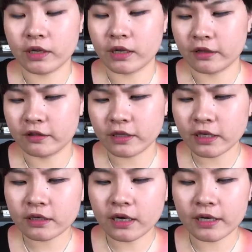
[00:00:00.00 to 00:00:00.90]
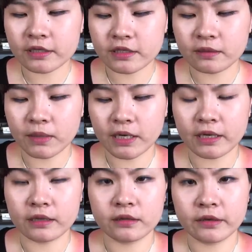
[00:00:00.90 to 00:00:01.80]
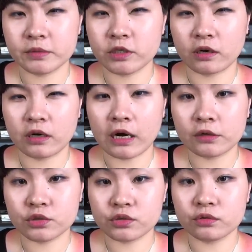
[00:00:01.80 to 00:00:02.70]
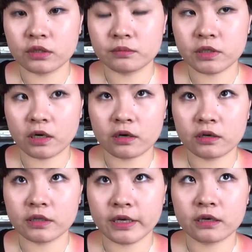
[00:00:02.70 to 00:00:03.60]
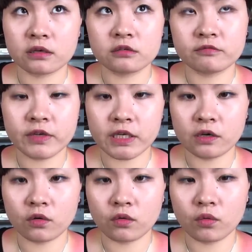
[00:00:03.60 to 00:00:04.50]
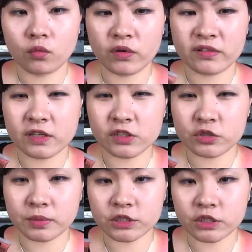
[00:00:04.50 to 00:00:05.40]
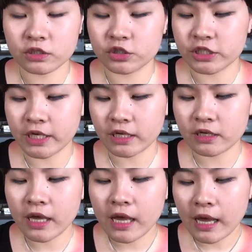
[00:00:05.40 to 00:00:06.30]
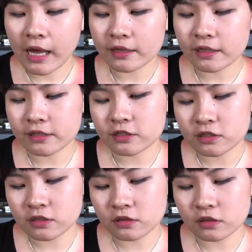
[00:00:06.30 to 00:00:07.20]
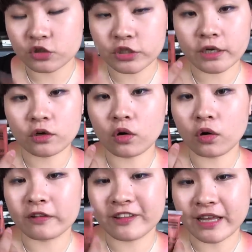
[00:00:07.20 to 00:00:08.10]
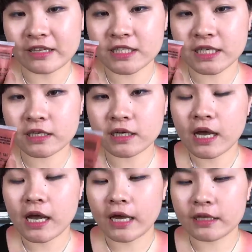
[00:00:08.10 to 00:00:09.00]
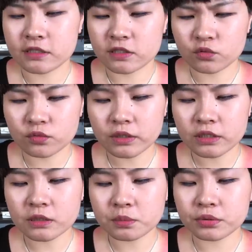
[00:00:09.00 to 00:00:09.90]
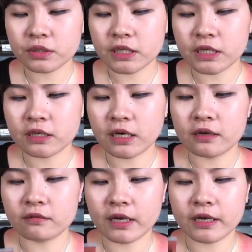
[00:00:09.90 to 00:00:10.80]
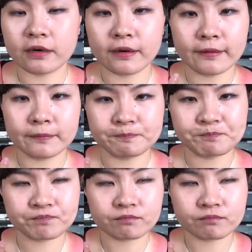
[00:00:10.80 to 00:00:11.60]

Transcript: and I think I did my lip tart how to lip tart like video with this particular shade, and it's the shade called Authentic, and it's a really pretty kind of like um,